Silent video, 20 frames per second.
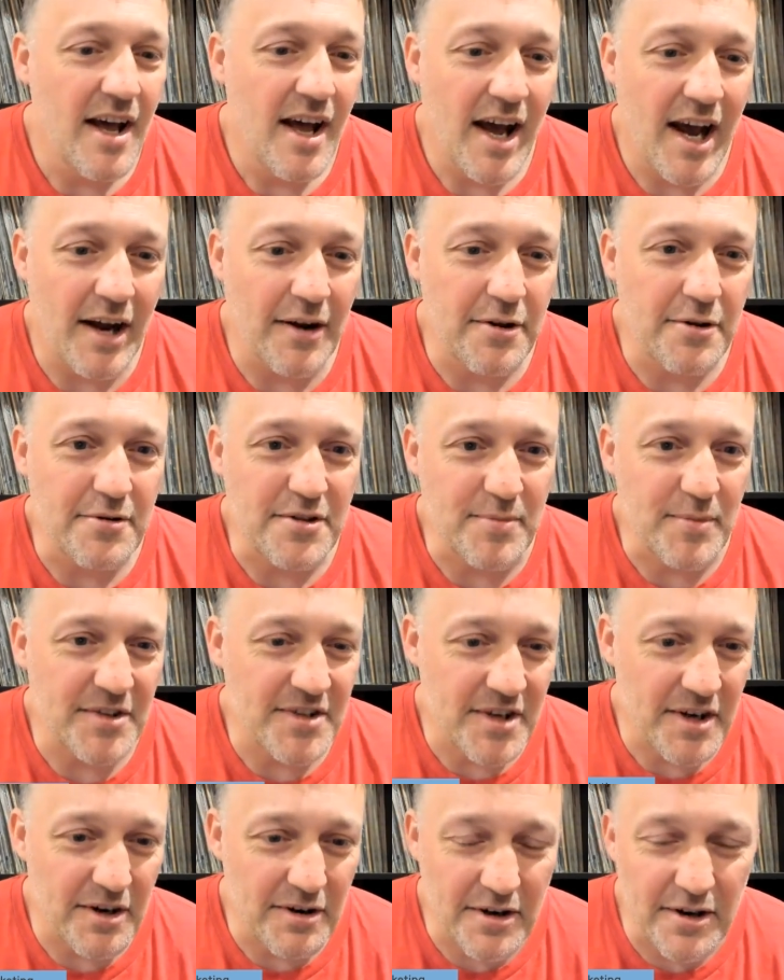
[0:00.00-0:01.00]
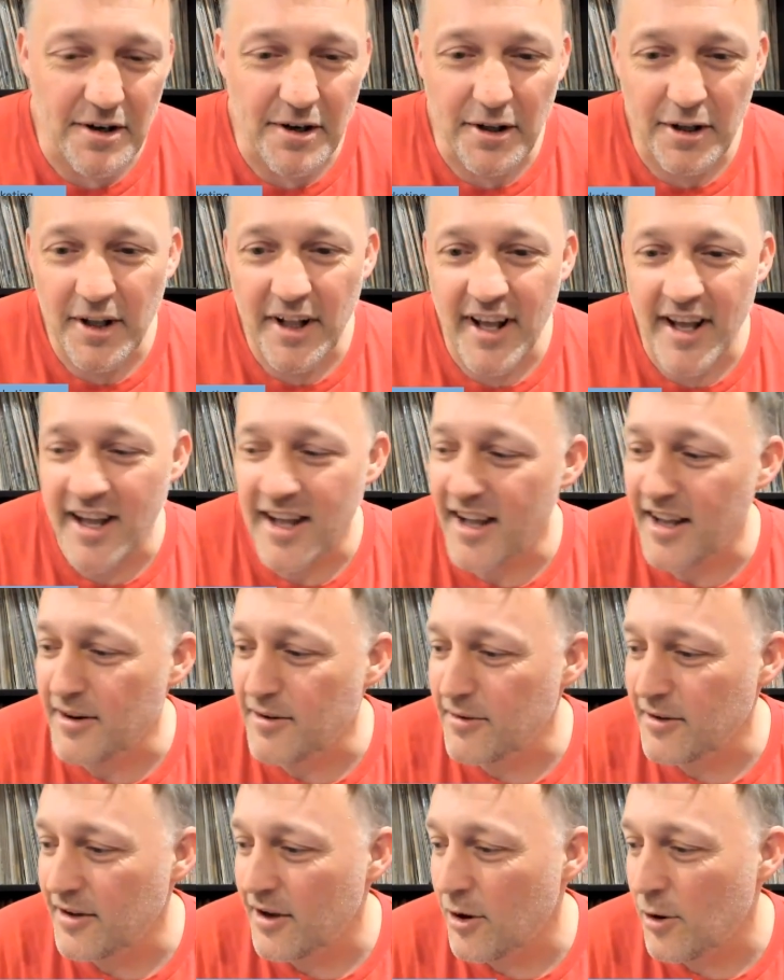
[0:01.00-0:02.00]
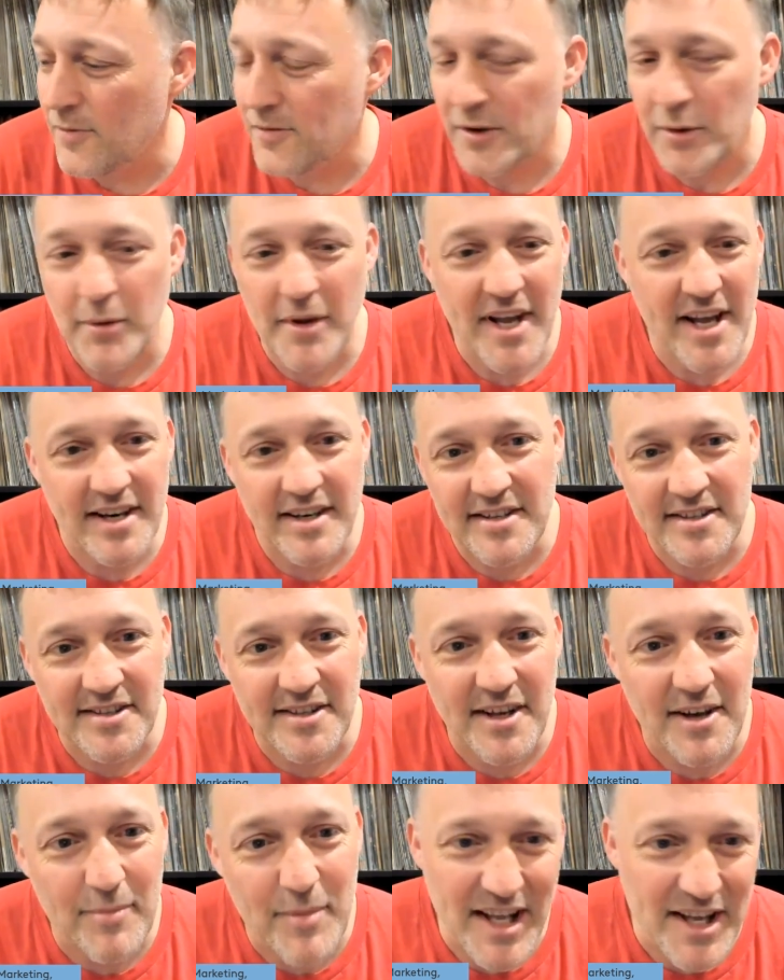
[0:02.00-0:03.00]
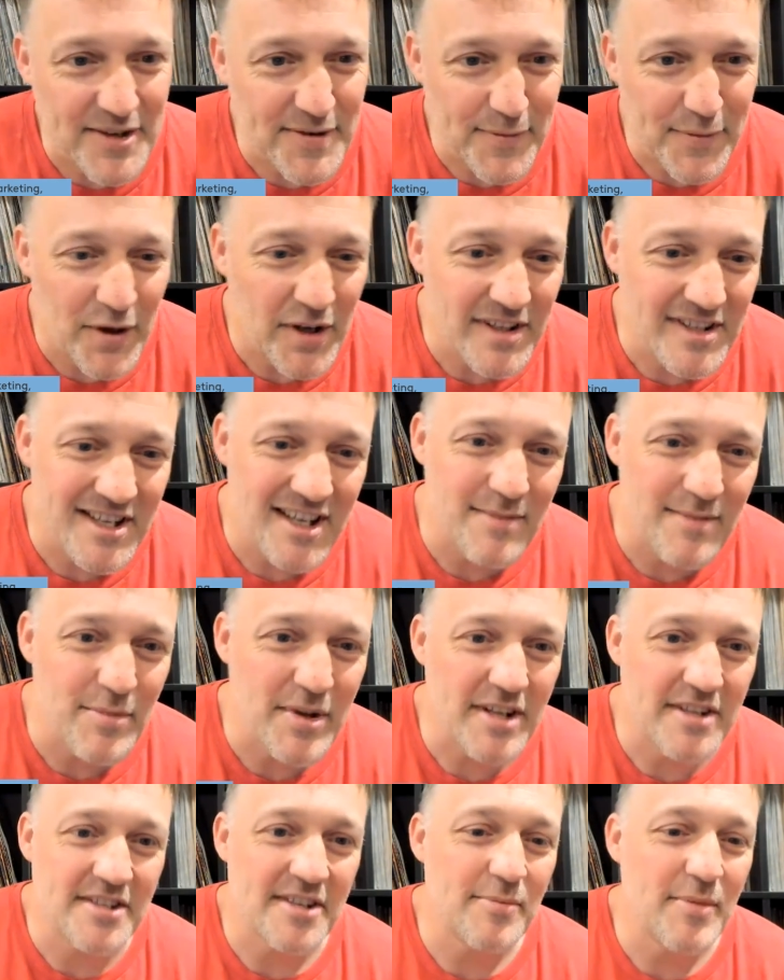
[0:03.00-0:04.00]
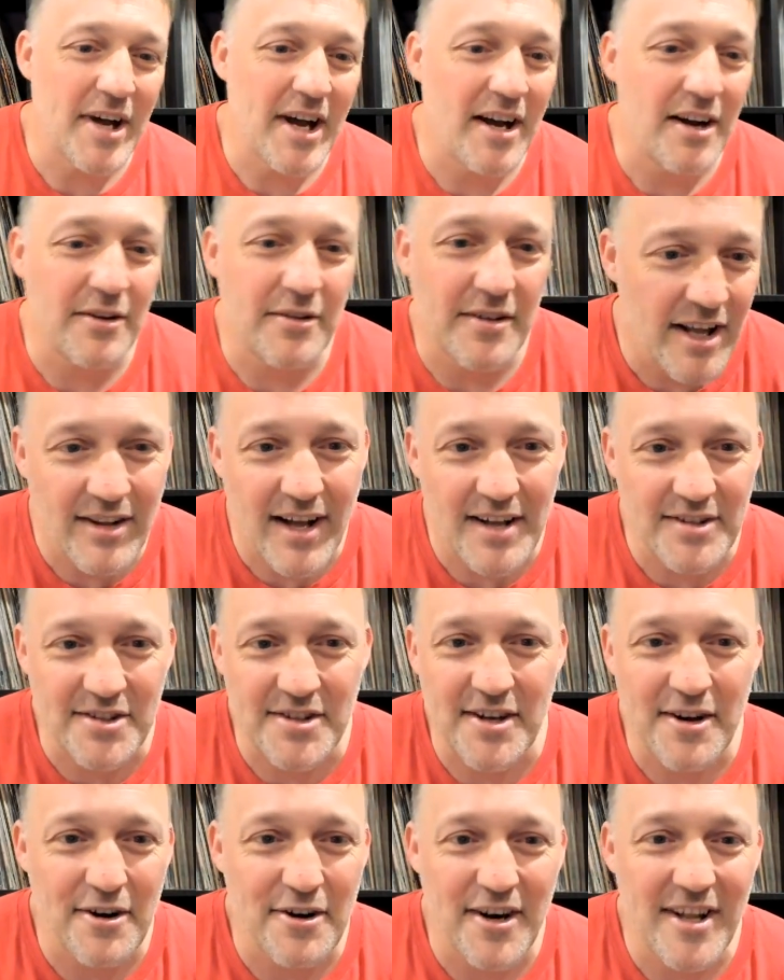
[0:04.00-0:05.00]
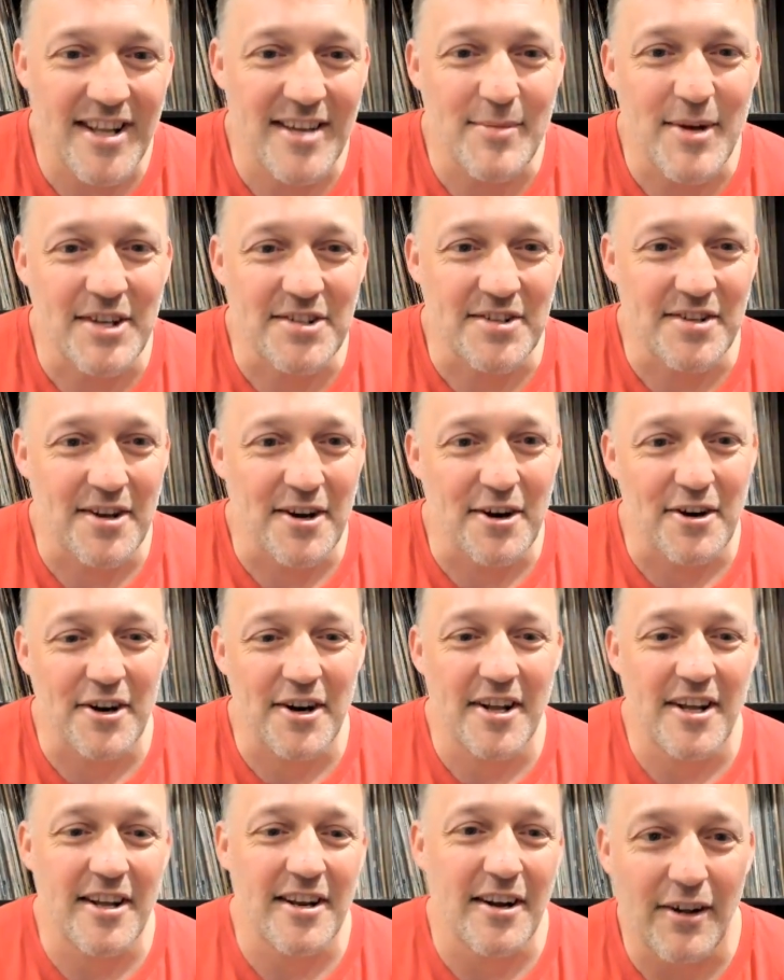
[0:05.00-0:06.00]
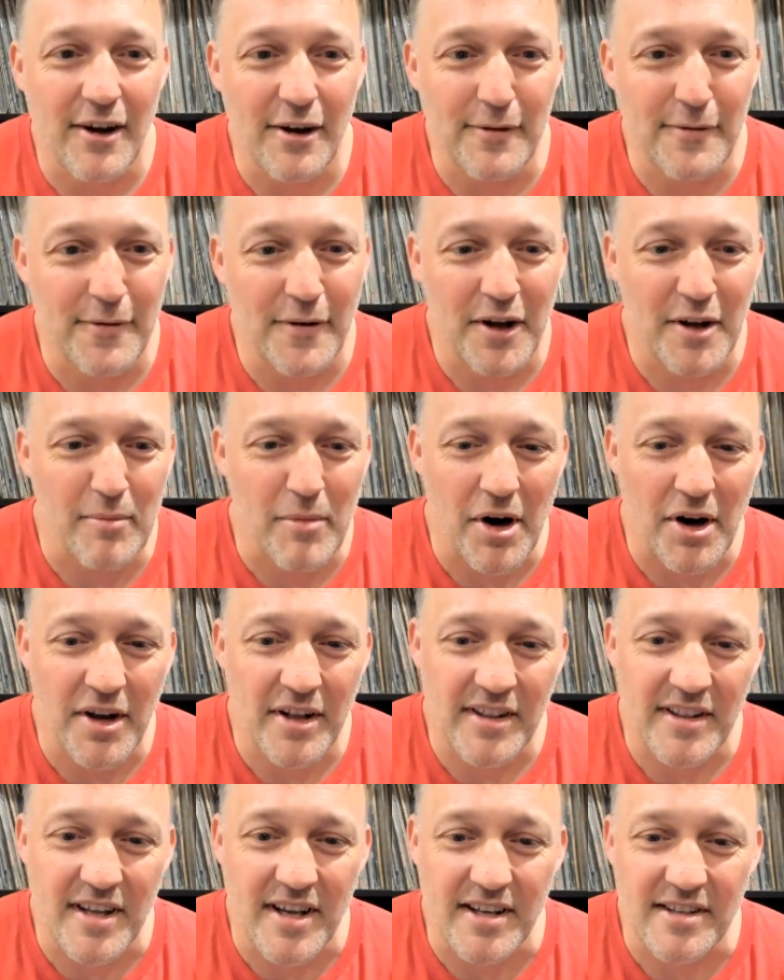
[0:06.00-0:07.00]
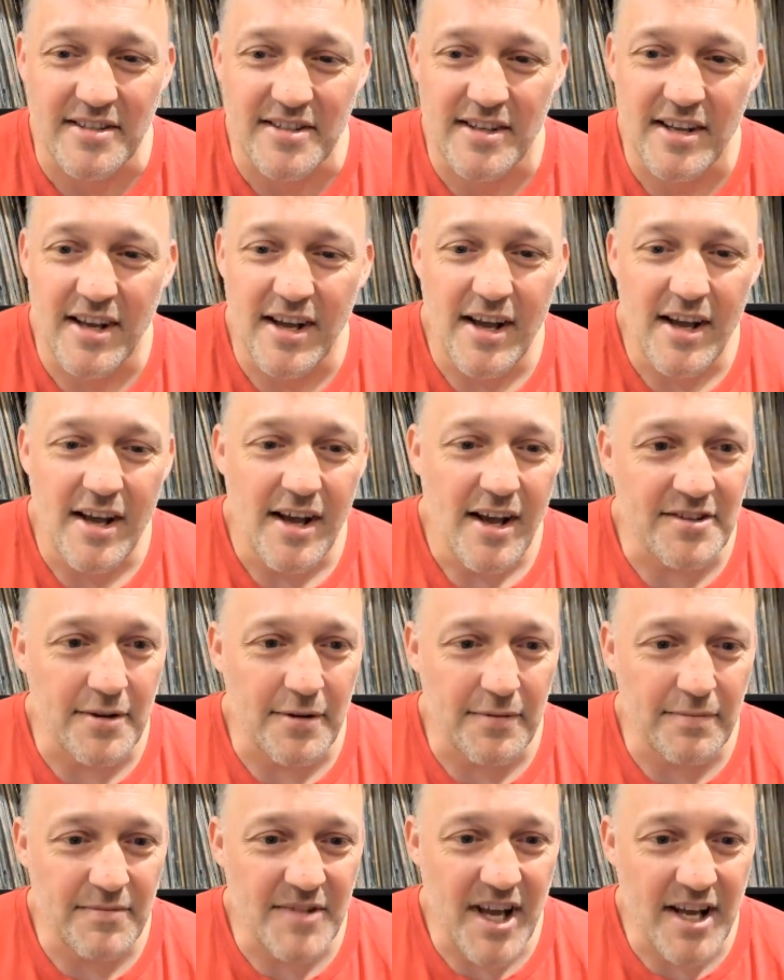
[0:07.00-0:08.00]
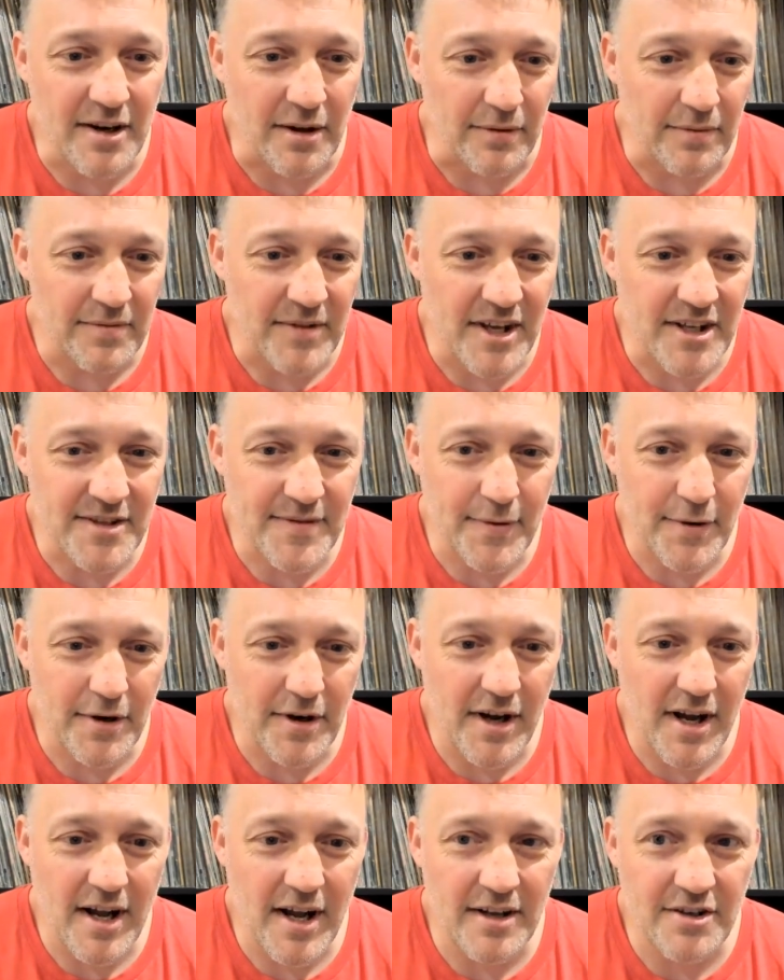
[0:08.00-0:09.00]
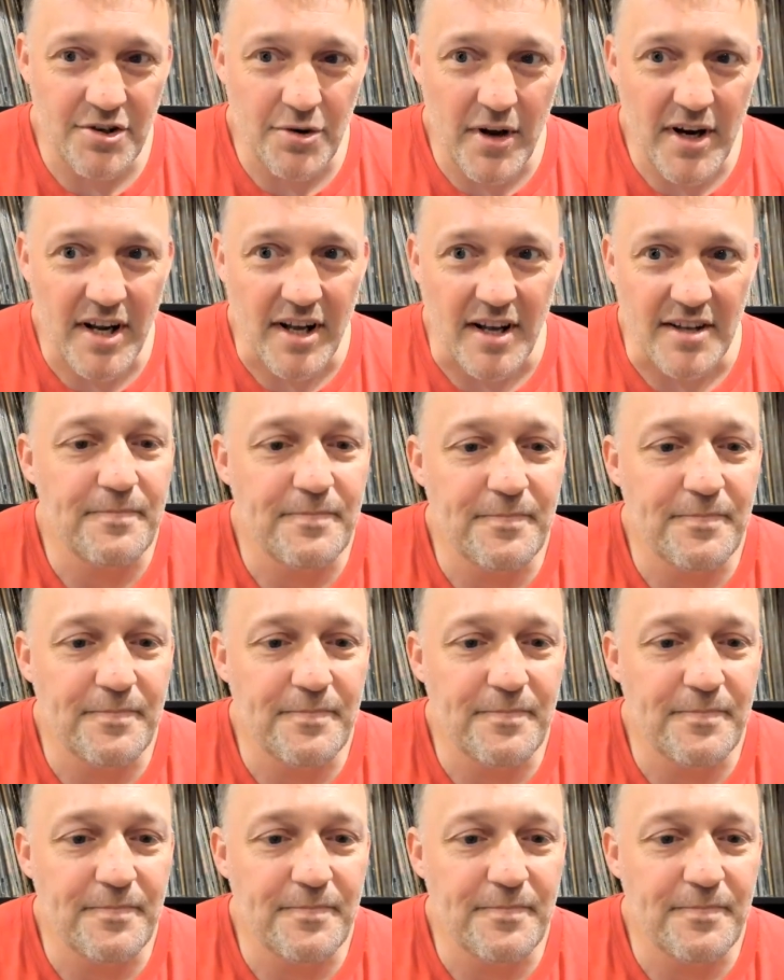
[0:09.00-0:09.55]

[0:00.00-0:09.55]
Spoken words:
how you use Material, and hopefully we can get into some nice fun tidbits about cloud security, email security, and all fun market things. So Daniel, thanks for joining us.